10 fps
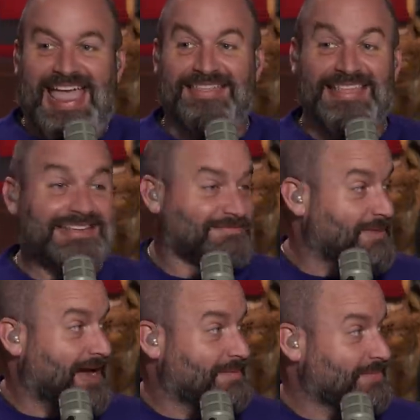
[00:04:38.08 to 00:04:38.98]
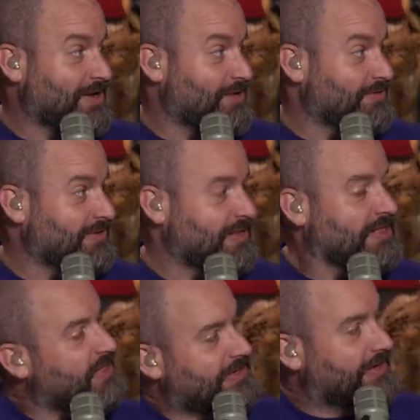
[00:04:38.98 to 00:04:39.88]
And this mom goes,
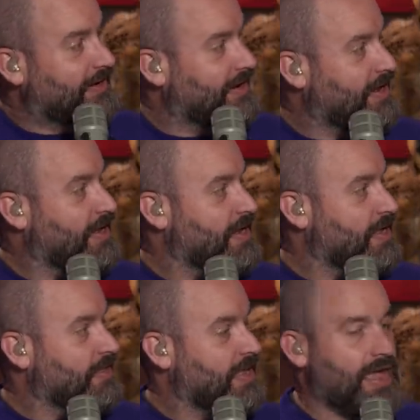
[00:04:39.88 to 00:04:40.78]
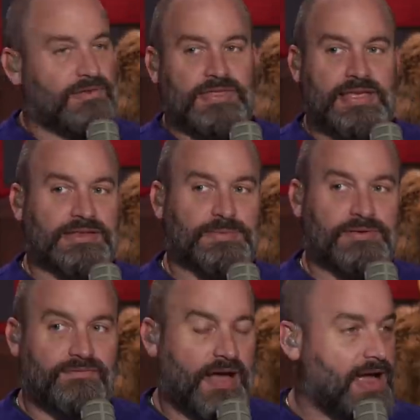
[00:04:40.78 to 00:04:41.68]
listen, everything has
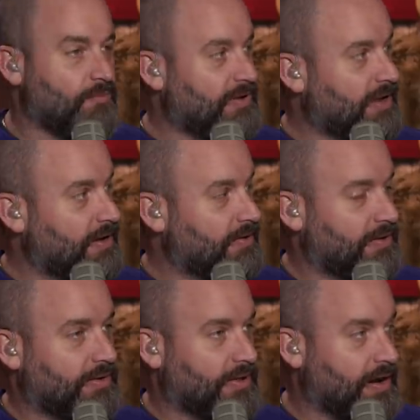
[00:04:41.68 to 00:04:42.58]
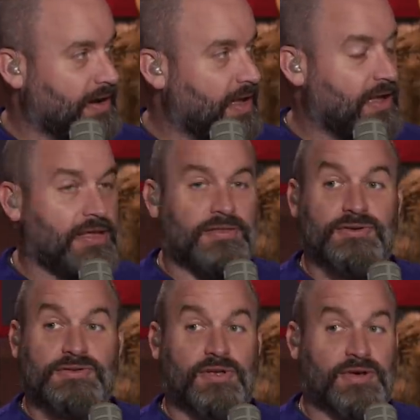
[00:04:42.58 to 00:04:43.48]
been fine. We've done da da da.
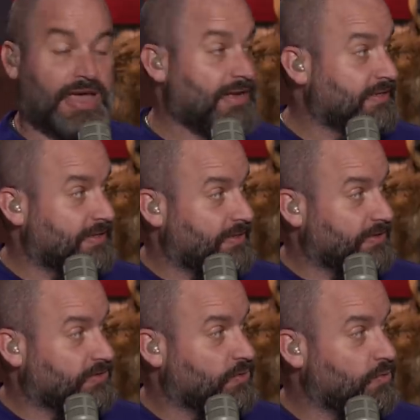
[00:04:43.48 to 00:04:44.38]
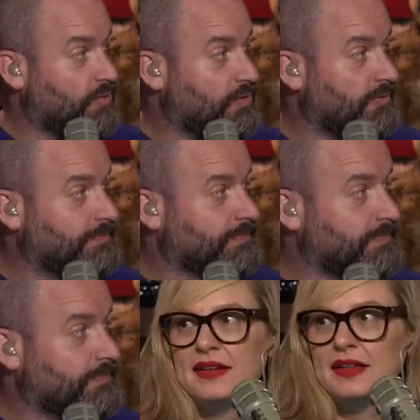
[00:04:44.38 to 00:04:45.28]
There's no cases at the school. Not
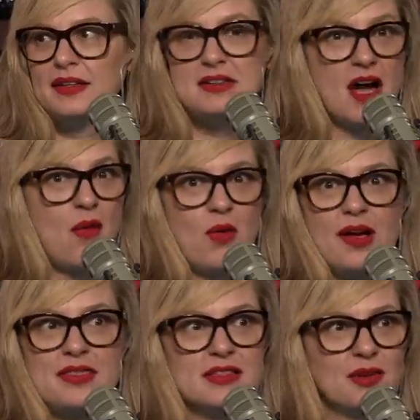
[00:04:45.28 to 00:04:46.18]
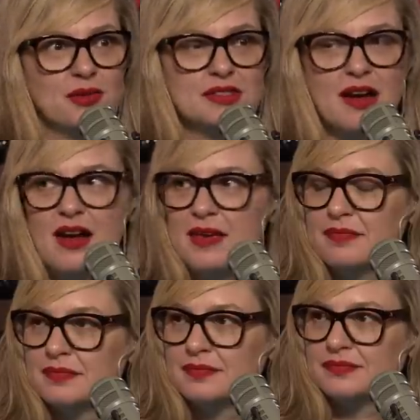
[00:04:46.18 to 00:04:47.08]
one. not one this whole time.
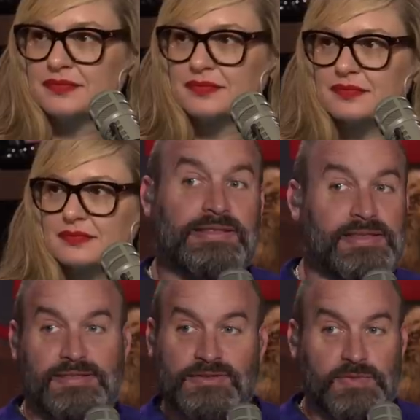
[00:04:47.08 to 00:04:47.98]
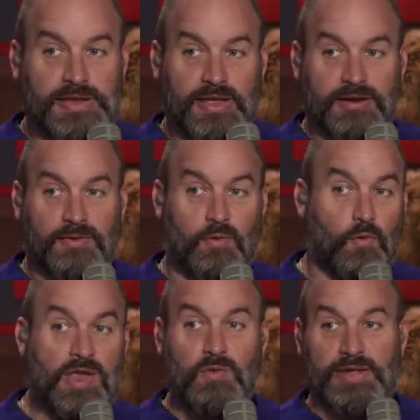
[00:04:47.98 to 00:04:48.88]
And I'll tell you what I did this weekend.
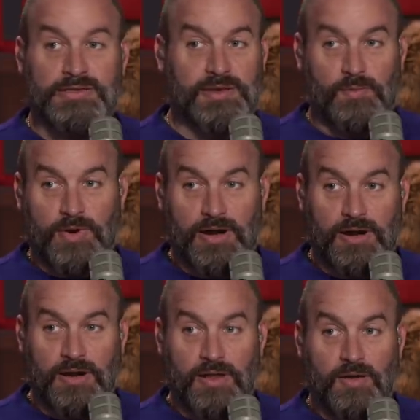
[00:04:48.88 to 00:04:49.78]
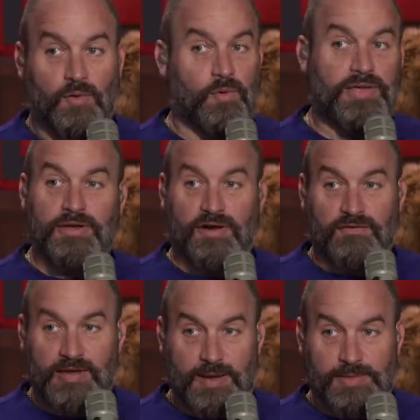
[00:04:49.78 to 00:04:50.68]
We went somewhere with our
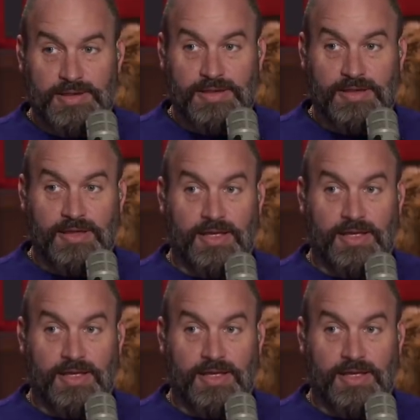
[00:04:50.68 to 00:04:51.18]
family